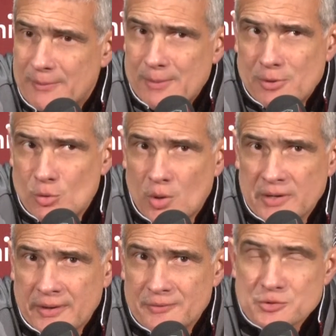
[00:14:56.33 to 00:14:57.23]
Maybe you want
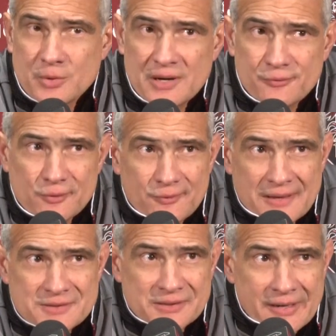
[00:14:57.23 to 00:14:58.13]
to give us credit for the
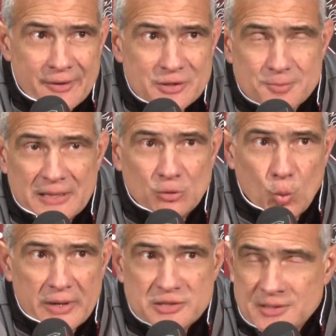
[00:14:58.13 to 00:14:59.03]
fact that Darius made
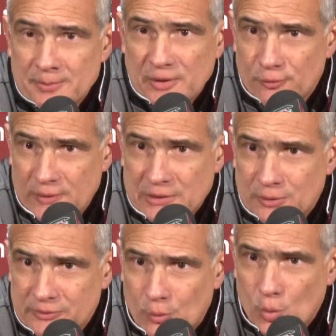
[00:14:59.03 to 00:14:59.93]
20-something free
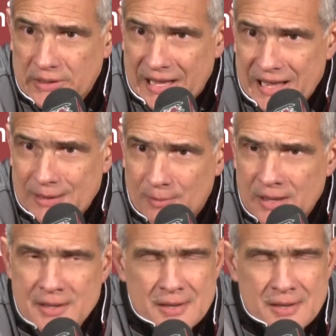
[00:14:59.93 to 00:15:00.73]
throws in one game.